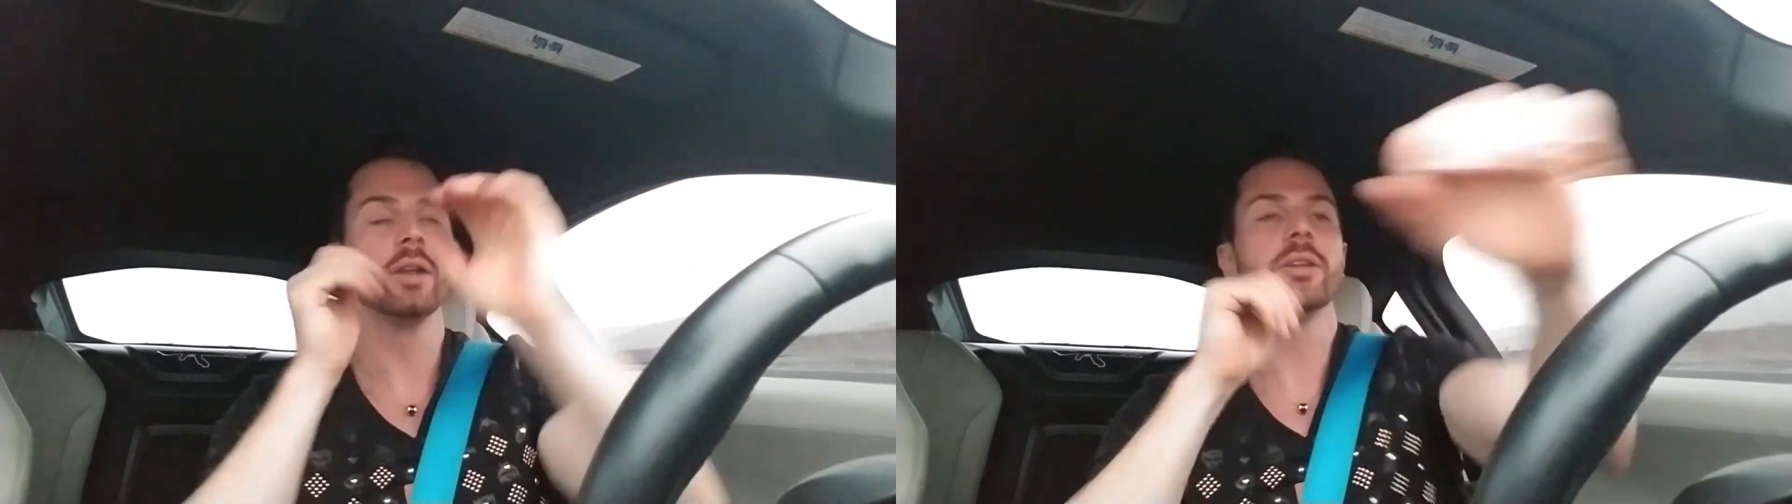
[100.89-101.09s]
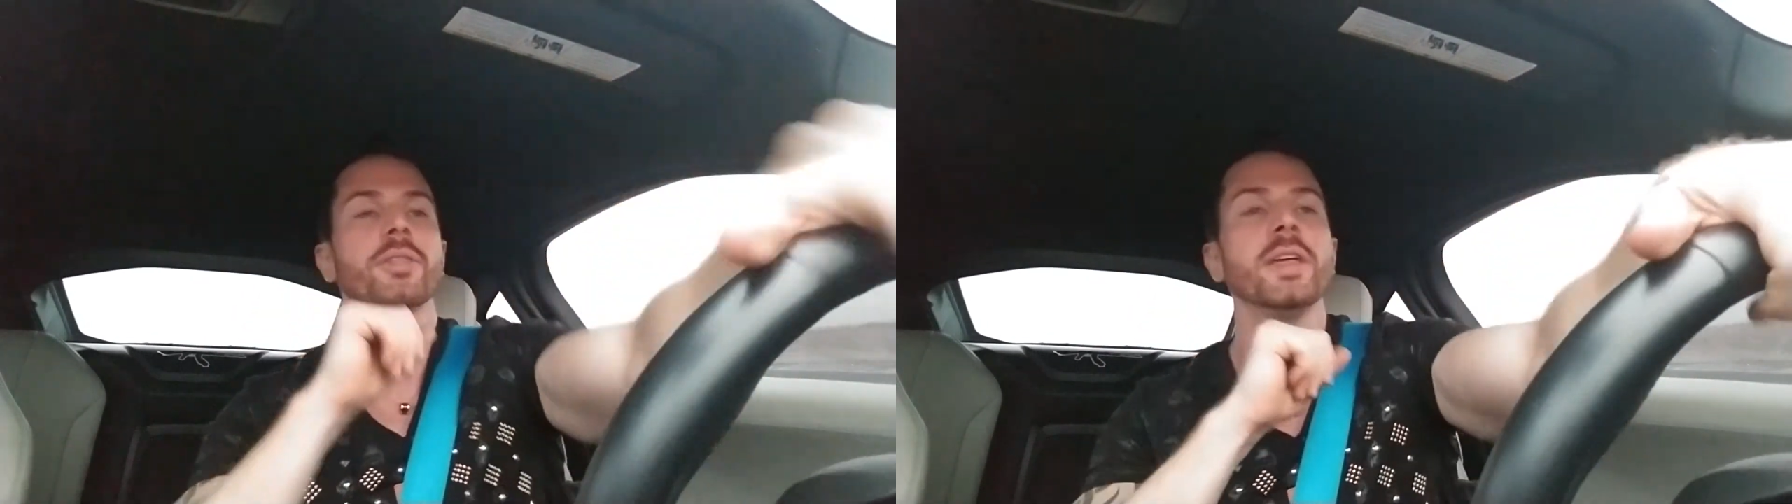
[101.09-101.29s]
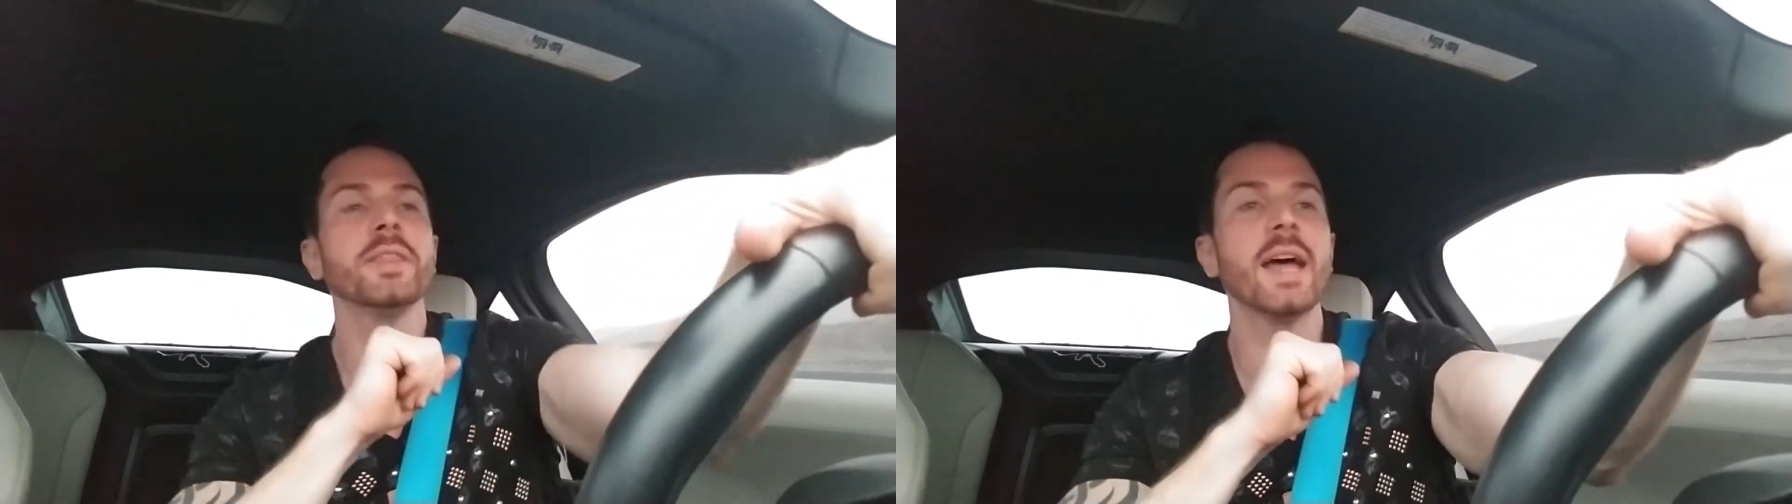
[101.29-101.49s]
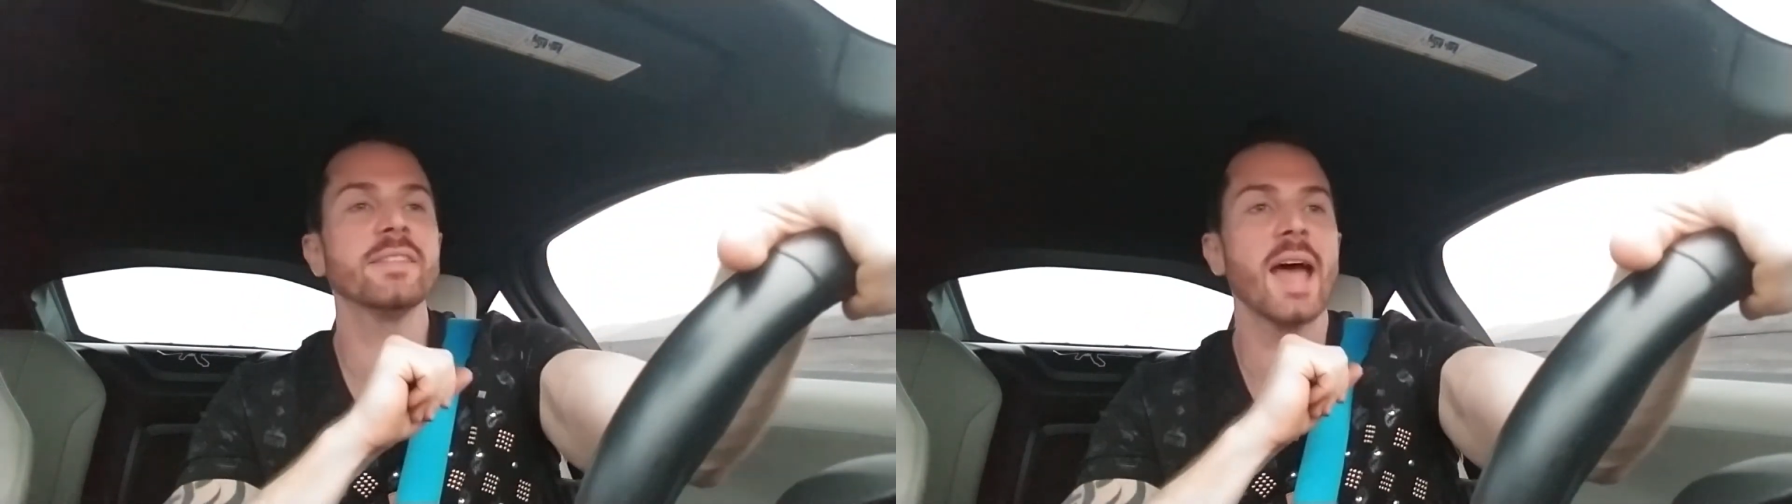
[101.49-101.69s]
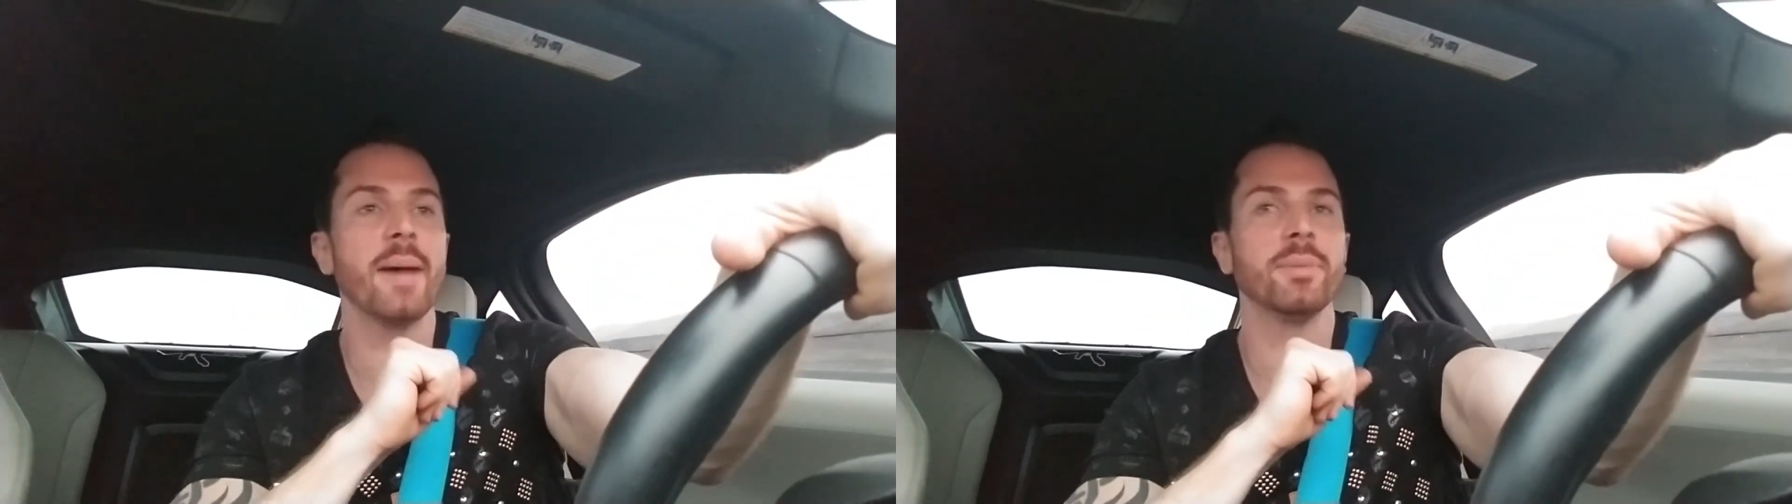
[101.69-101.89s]
Don't think
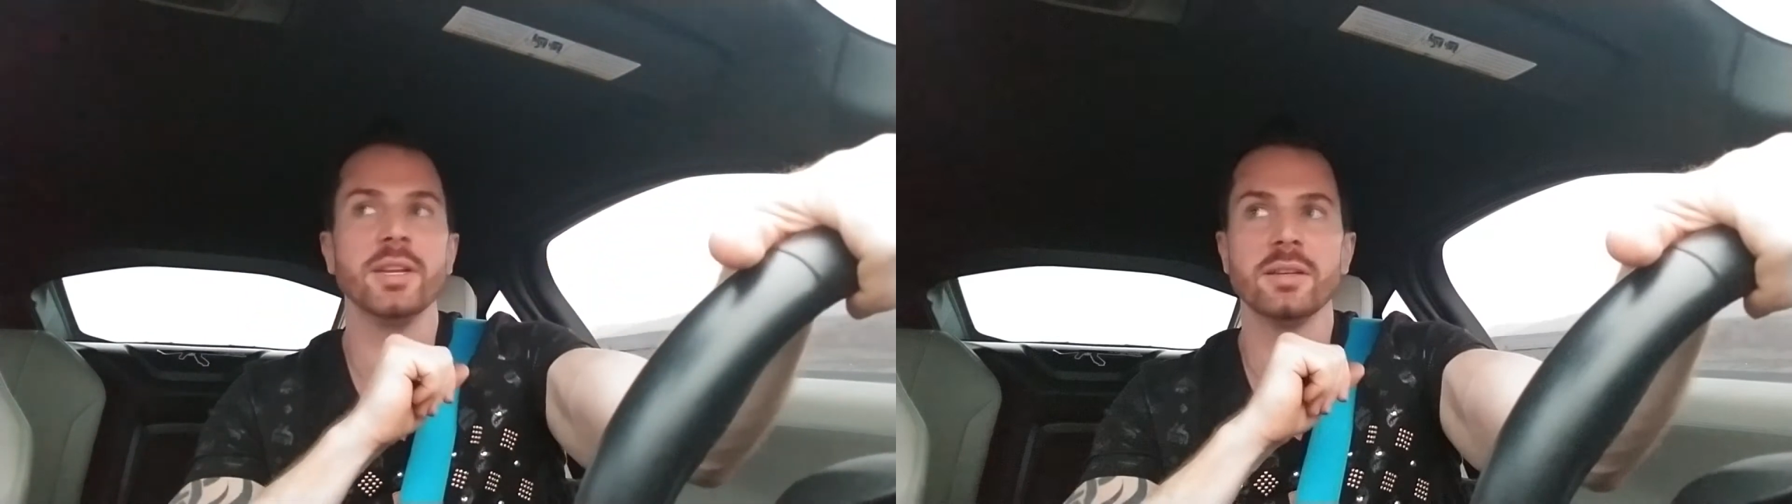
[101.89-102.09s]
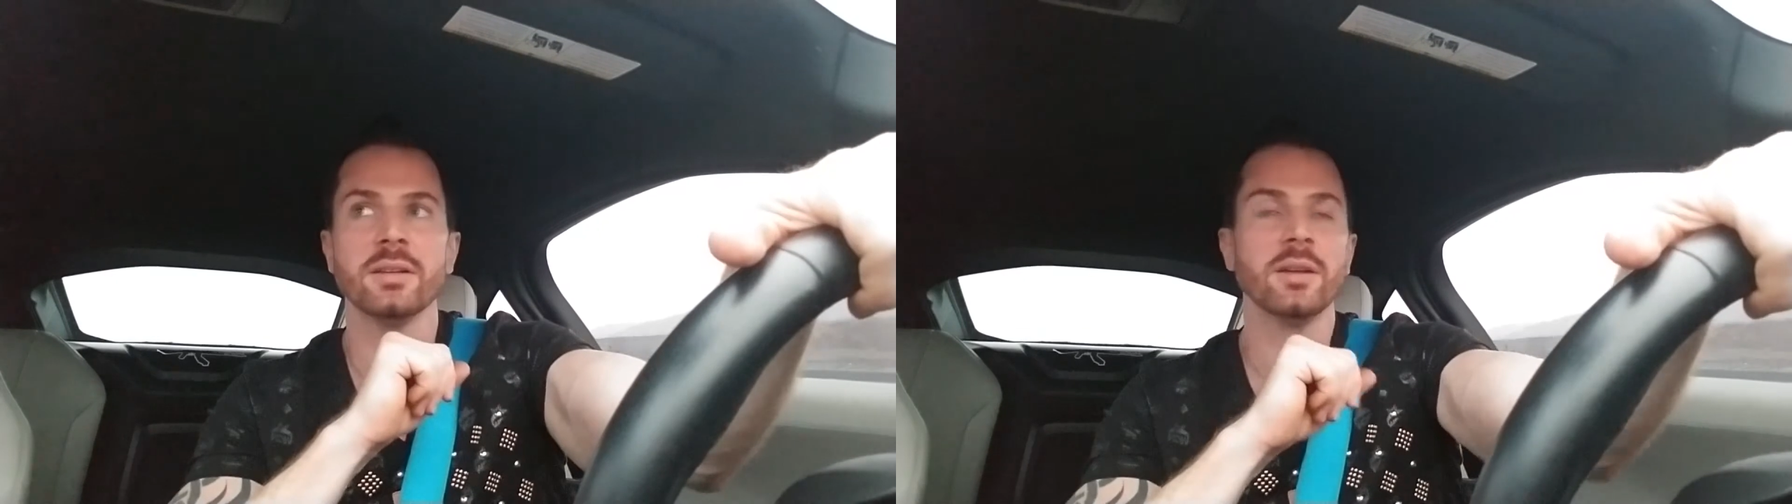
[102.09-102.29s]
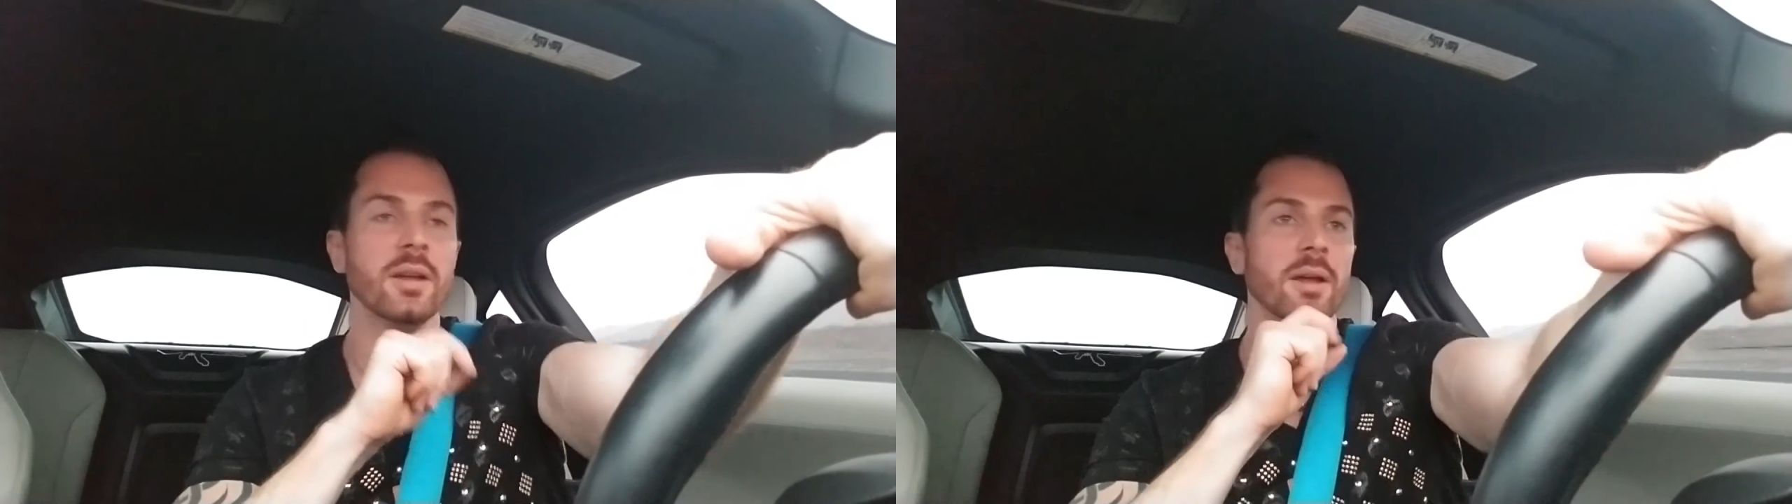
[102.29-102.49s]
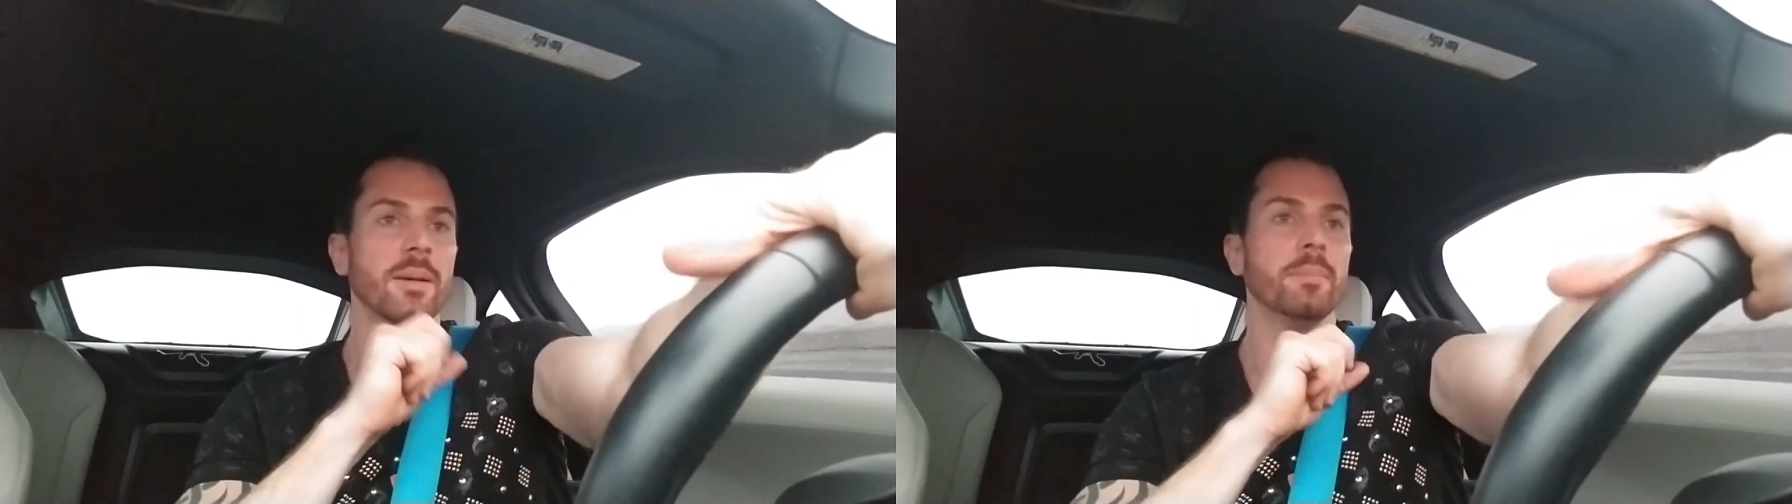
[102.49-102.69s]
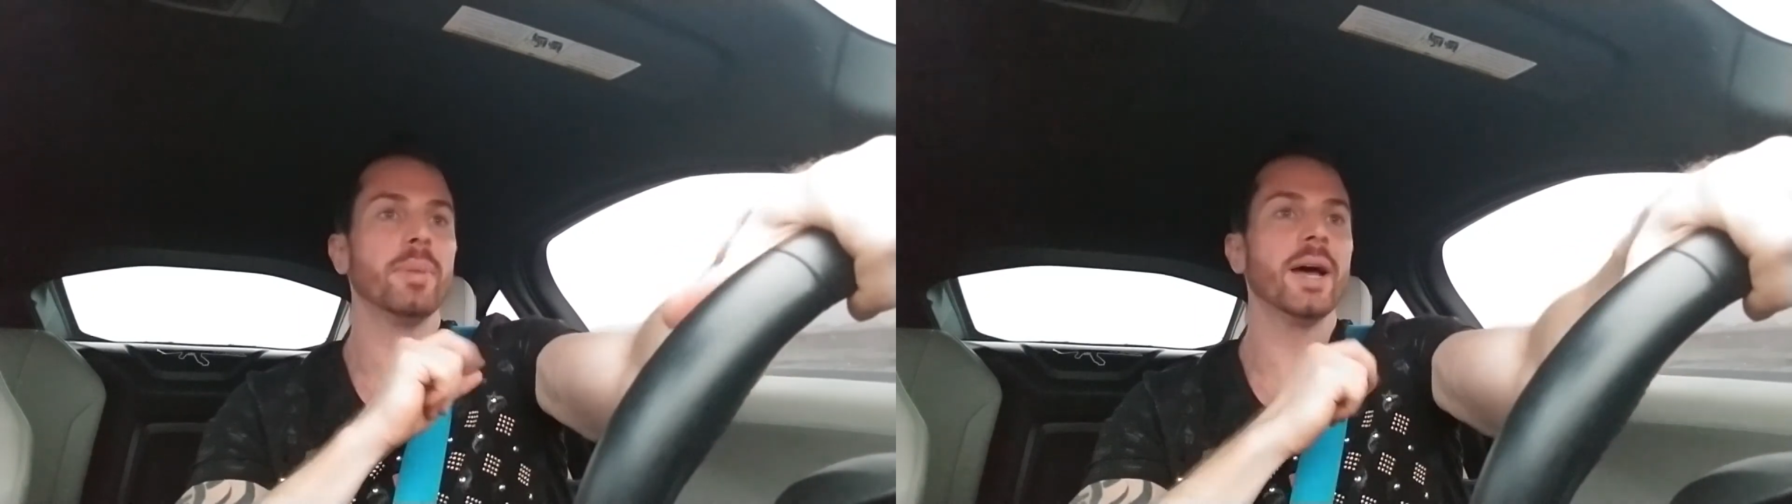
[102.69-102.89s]
that's happening.
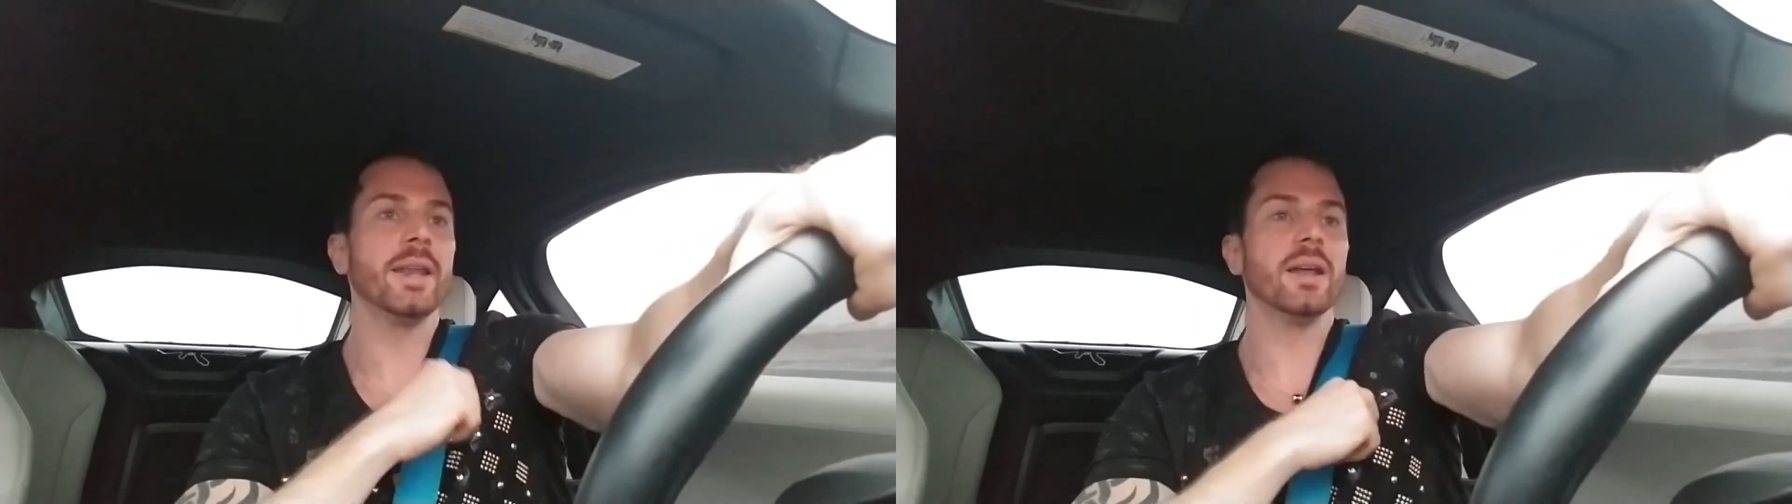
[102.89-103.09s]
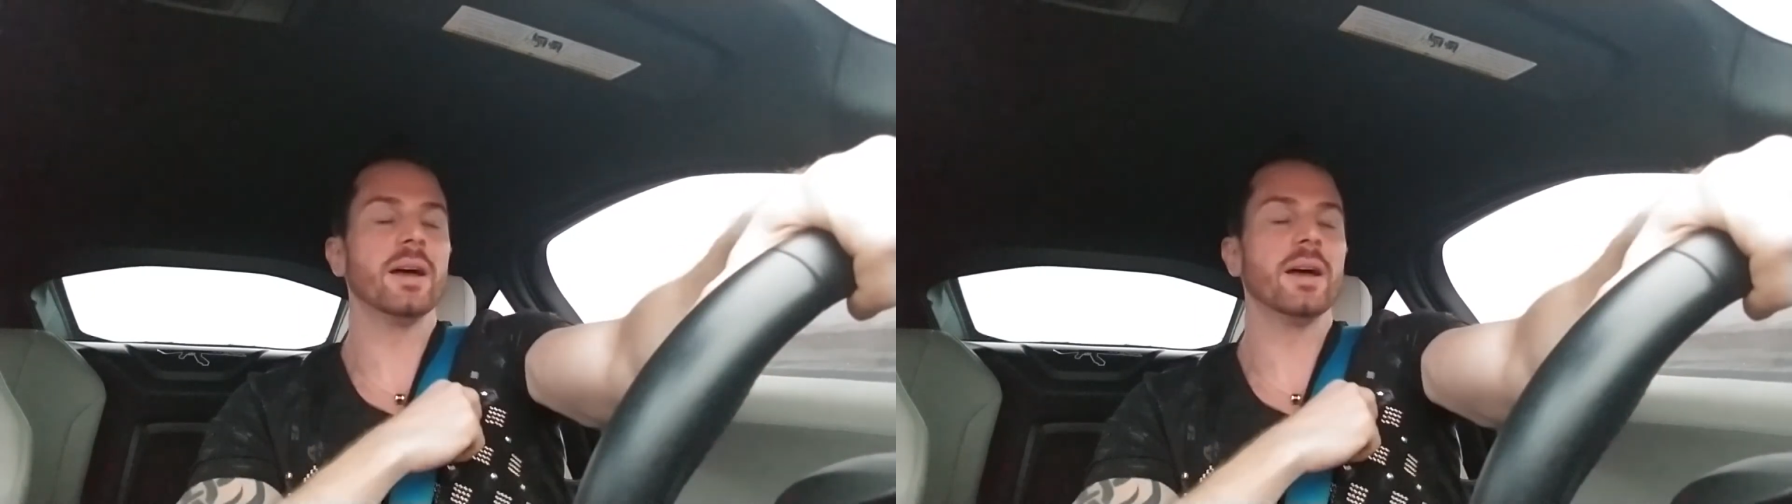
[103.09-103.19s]
But,